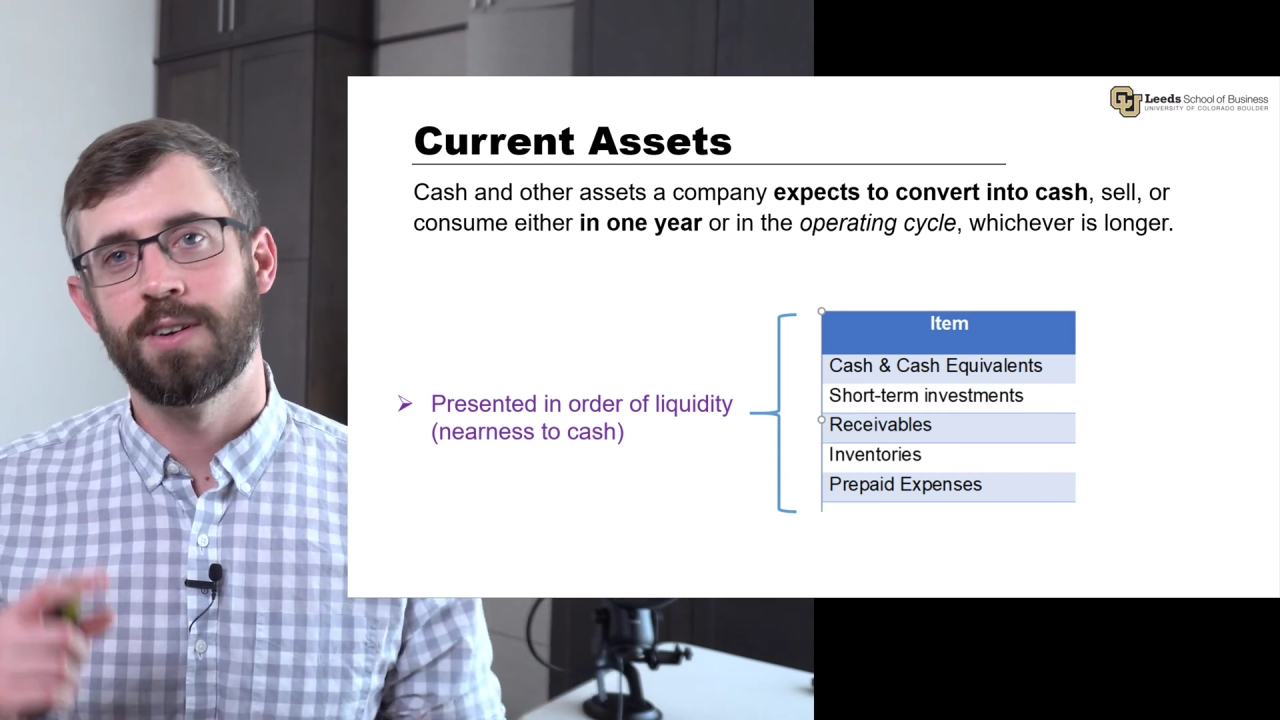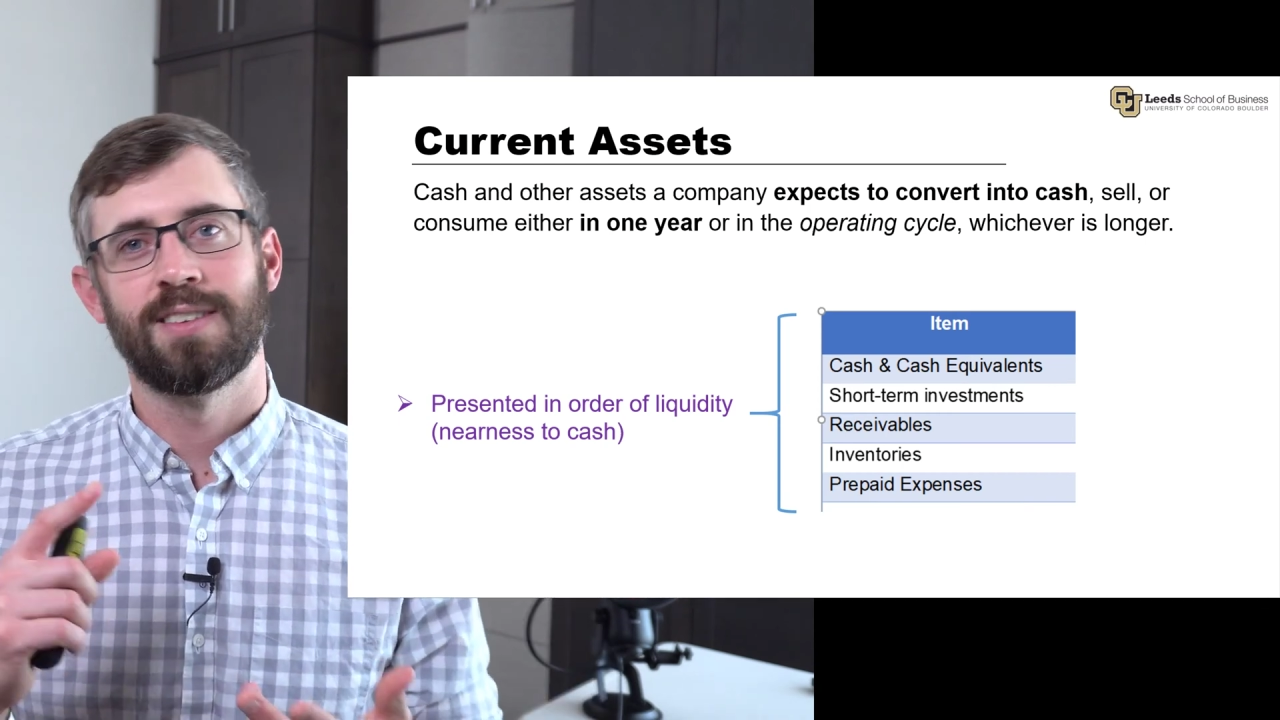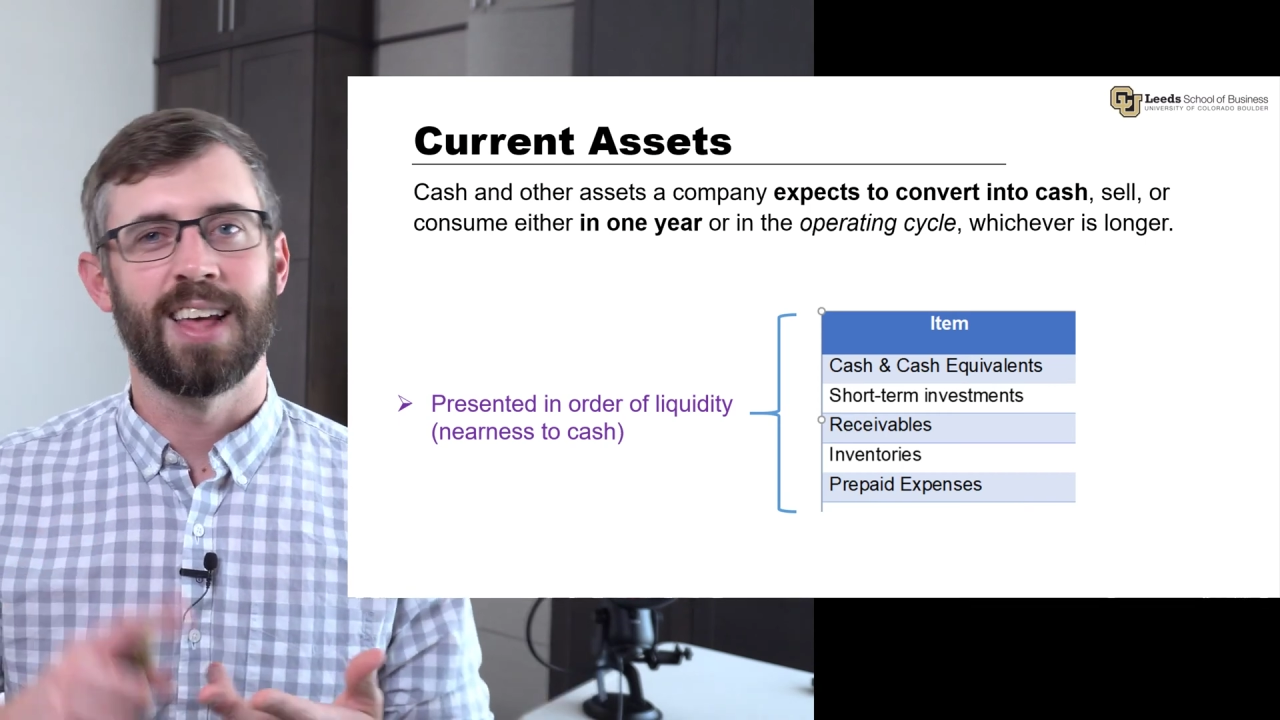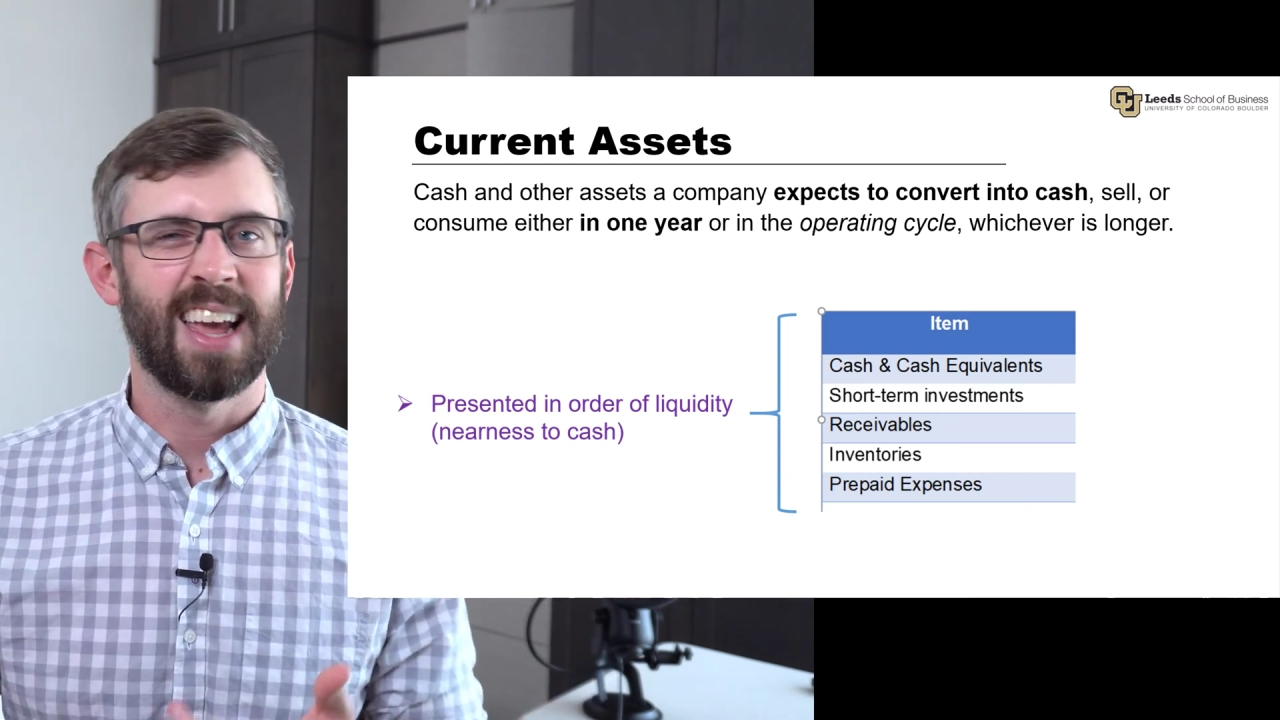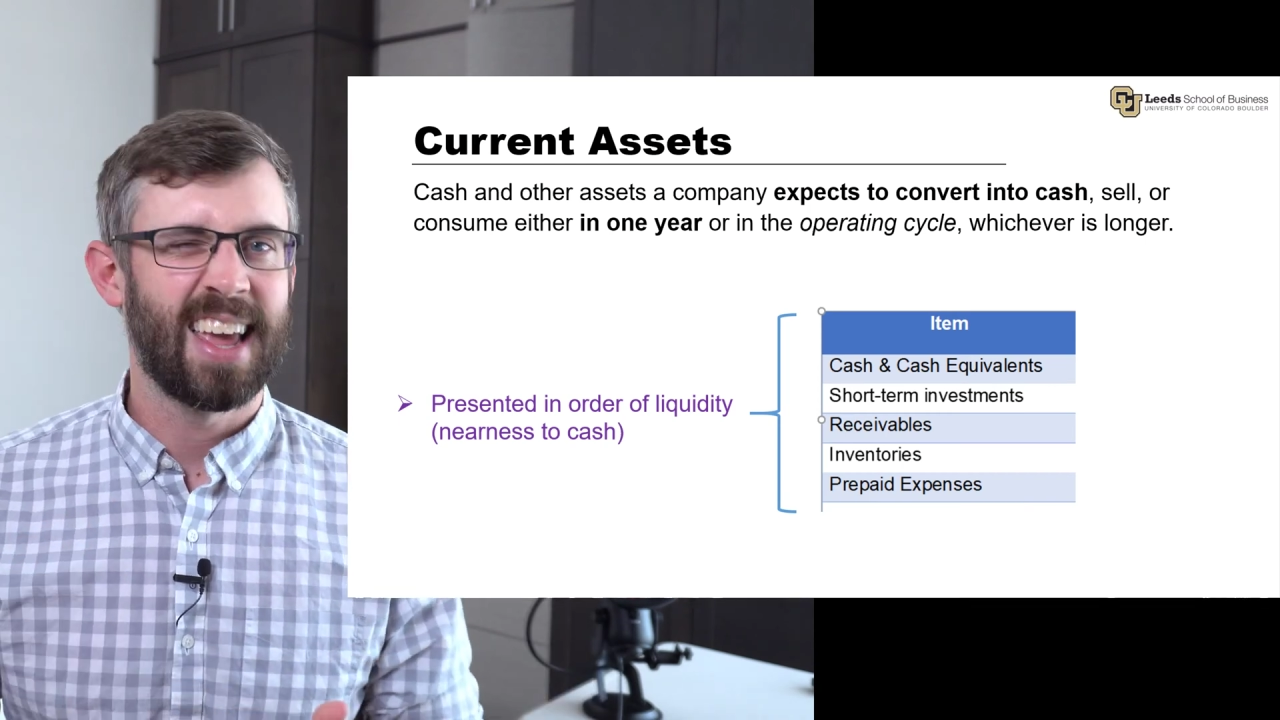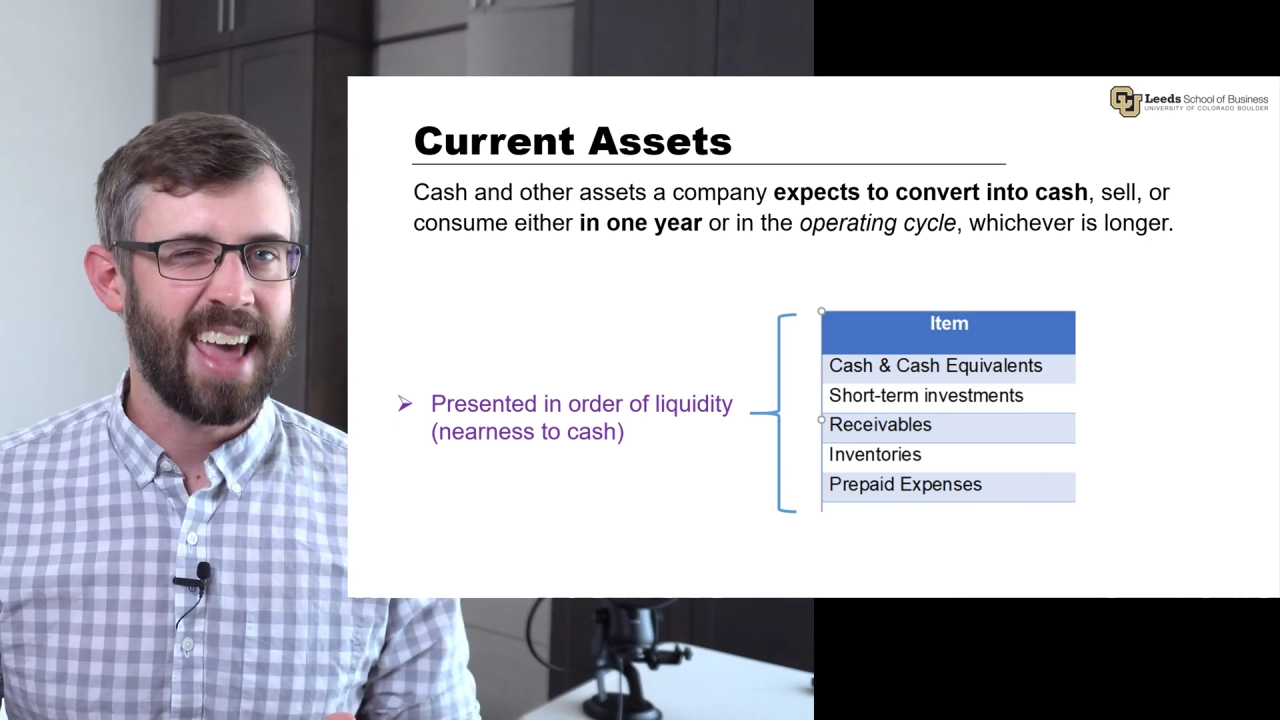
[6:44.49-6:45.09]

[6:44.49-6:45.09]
is like